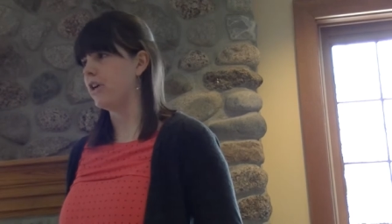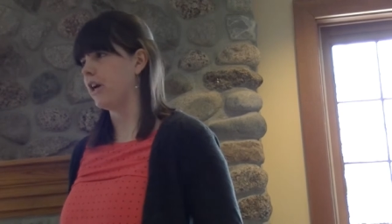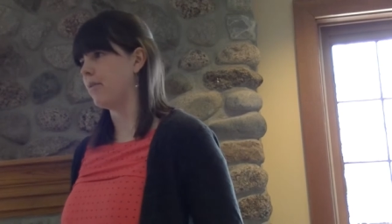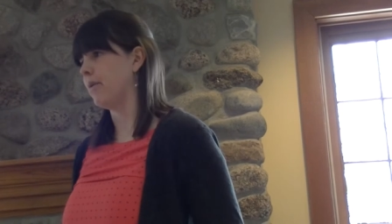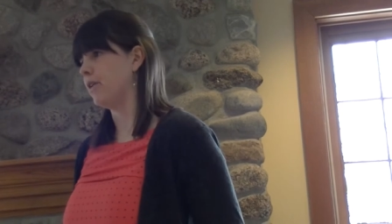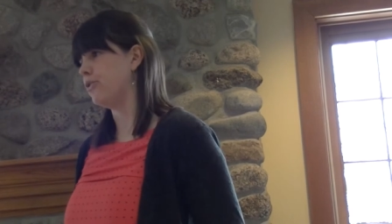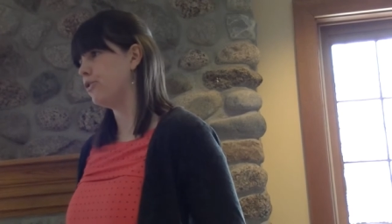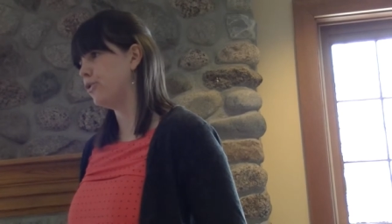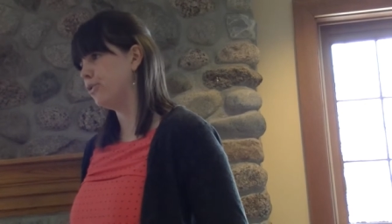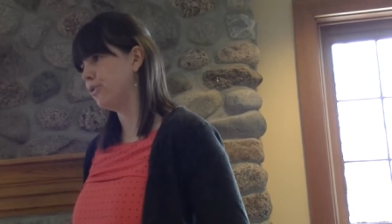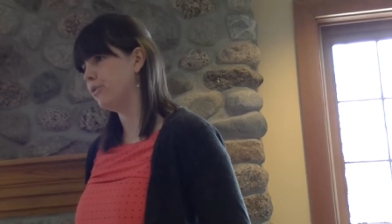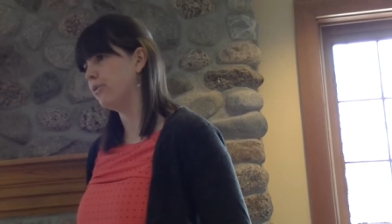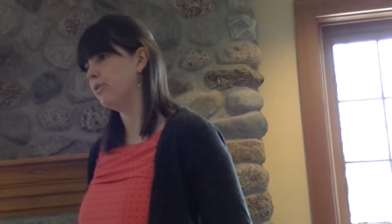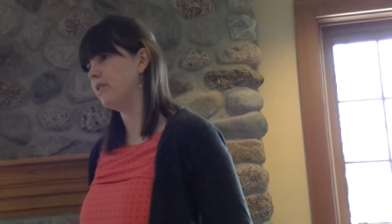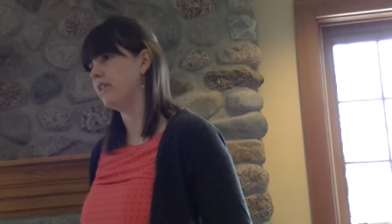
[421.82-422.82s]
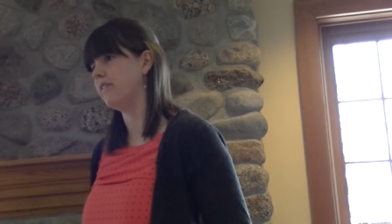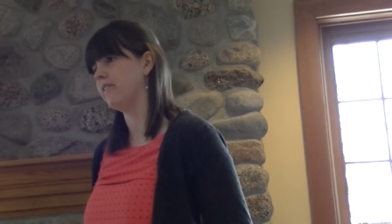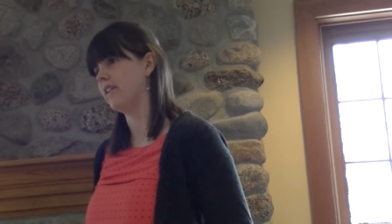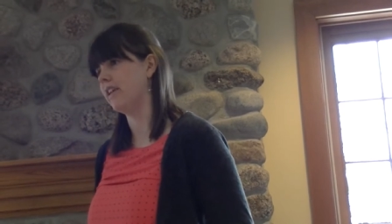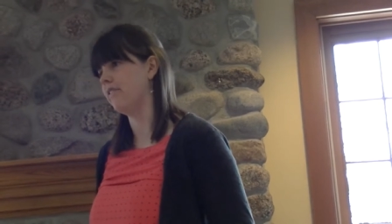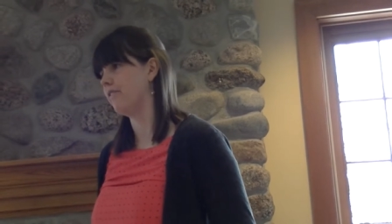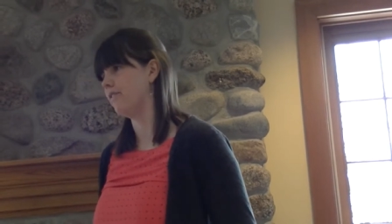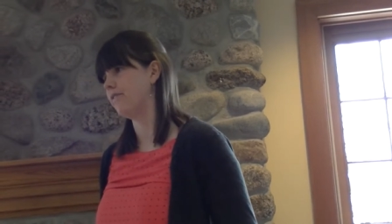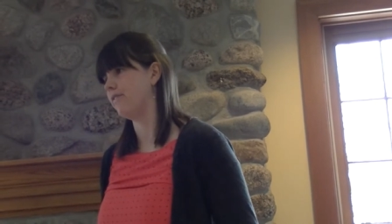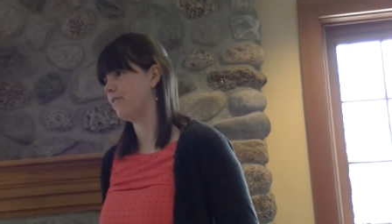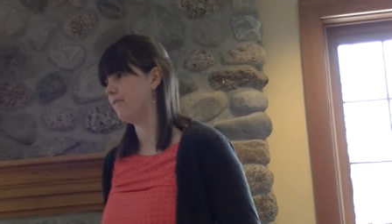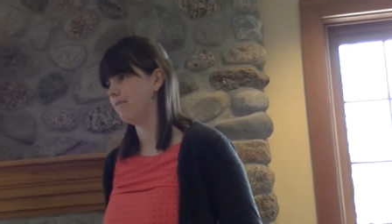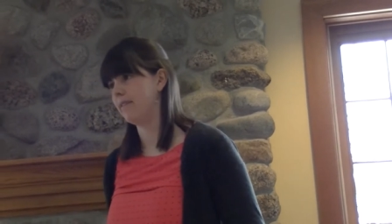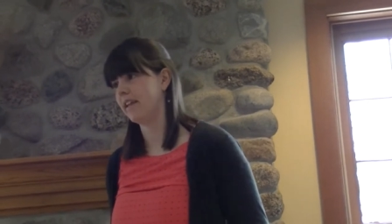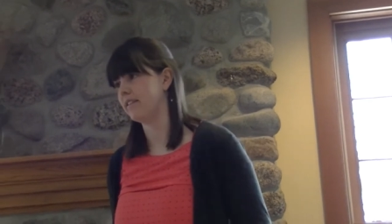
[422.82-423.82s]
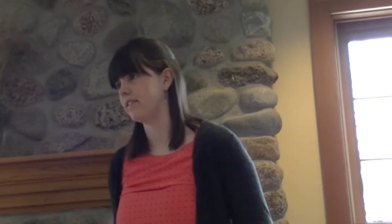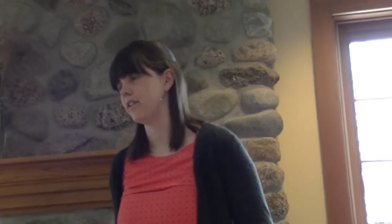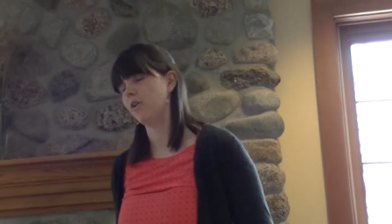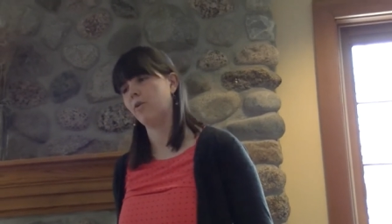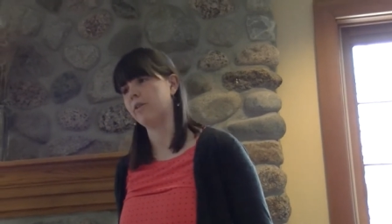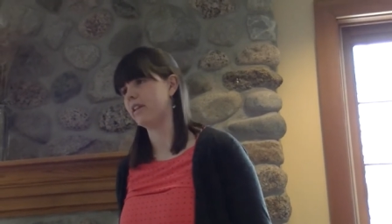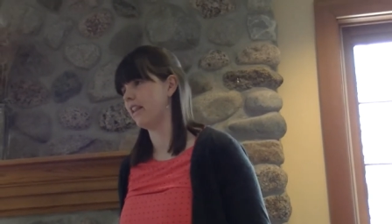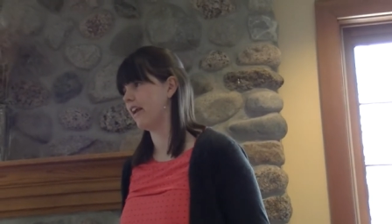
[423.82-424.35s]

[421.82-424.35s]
to talk about shoes, even if that's the only